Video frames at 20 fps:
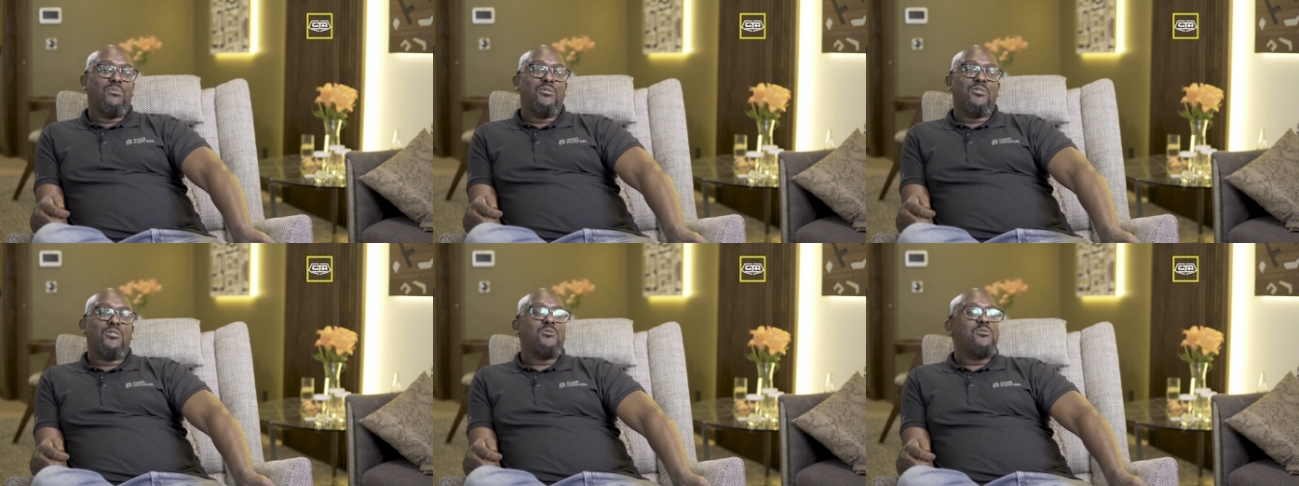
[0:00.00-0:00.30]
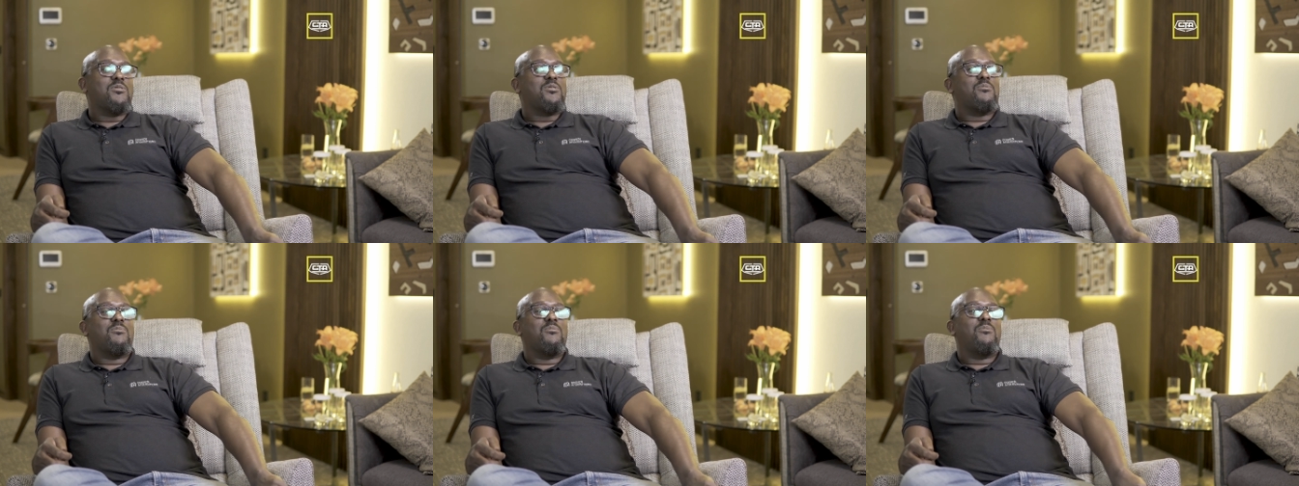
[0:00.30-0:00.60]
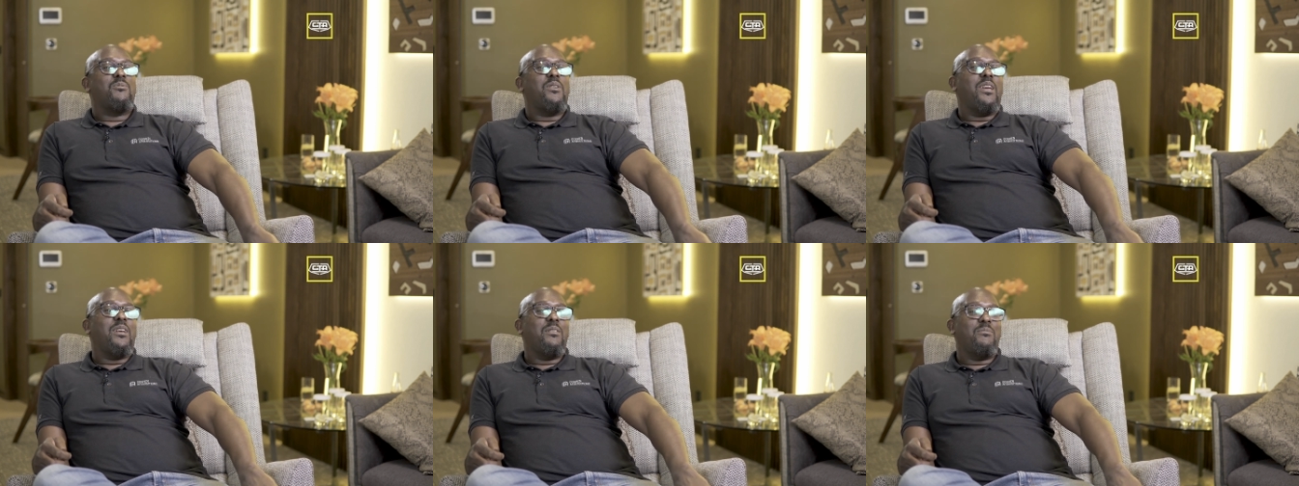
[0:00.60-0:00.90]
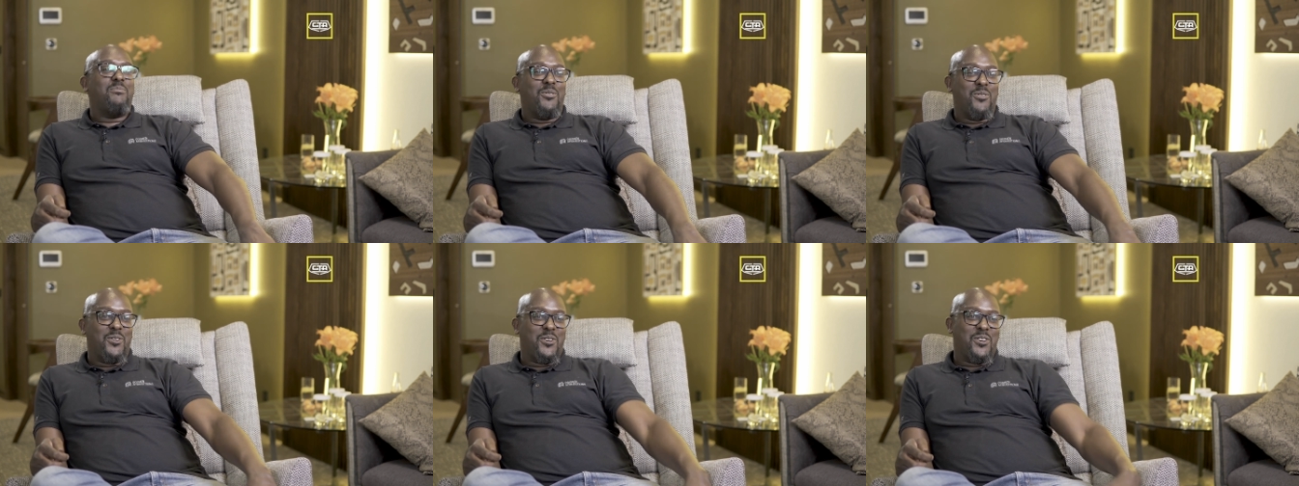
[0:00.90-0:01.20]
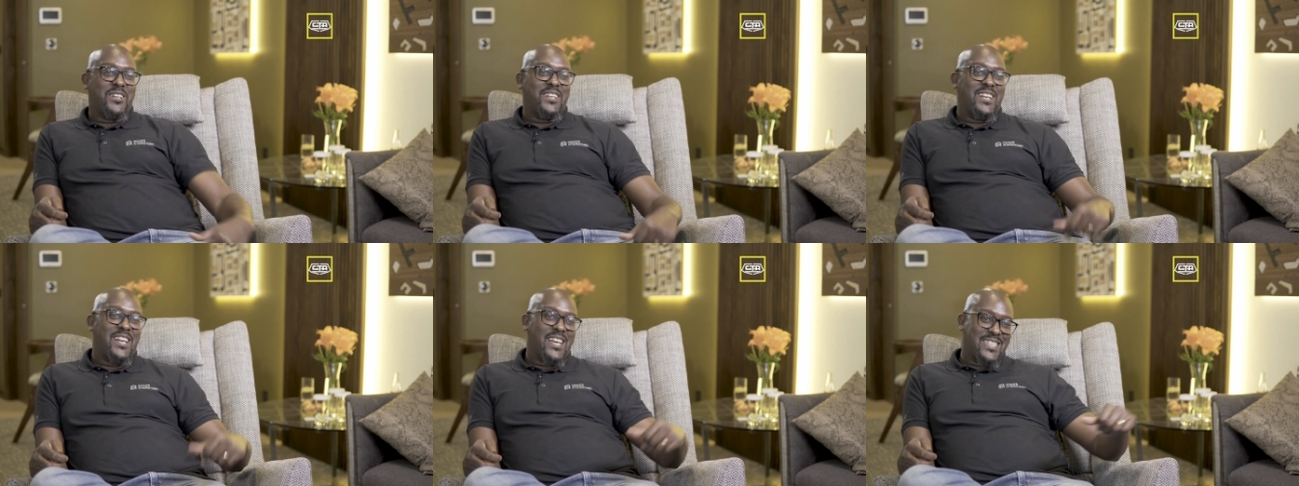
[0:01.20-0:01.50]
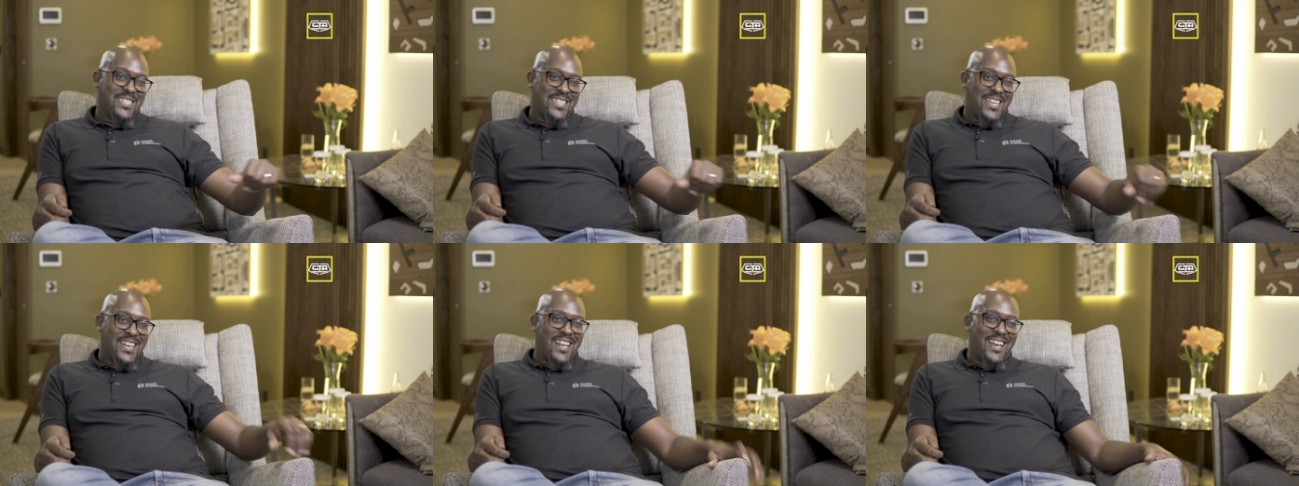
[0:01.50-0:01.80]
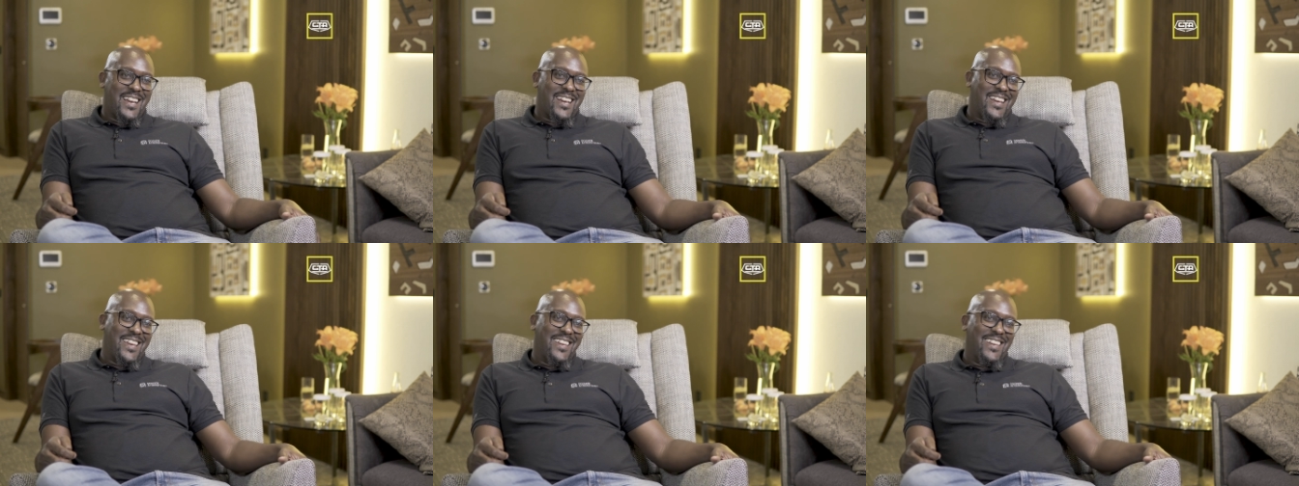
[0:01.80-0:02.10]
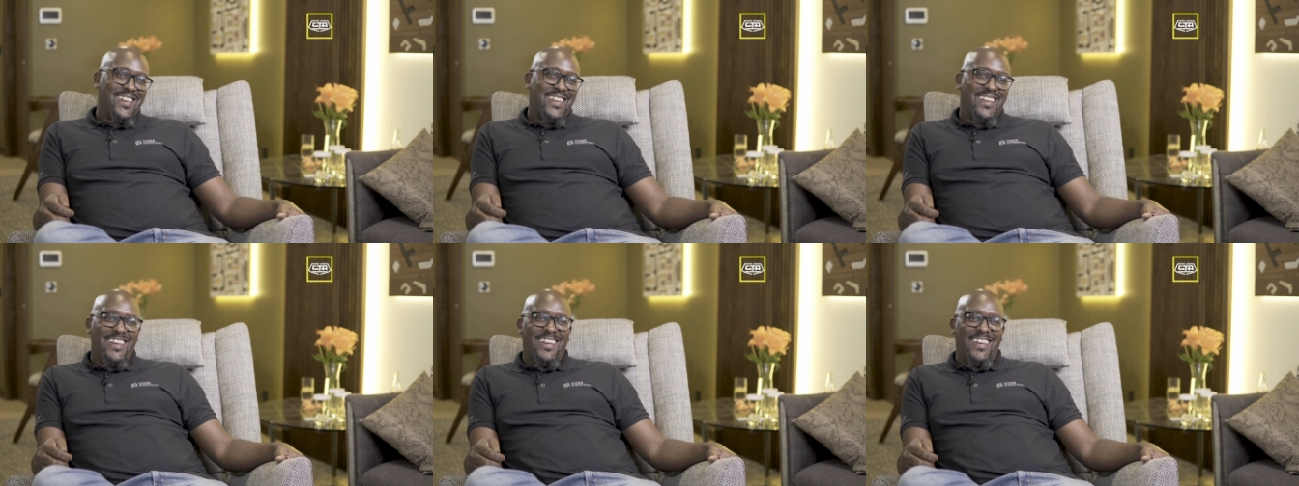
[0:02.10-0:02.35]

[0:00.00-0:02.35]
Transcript: Moots was way more organized than I.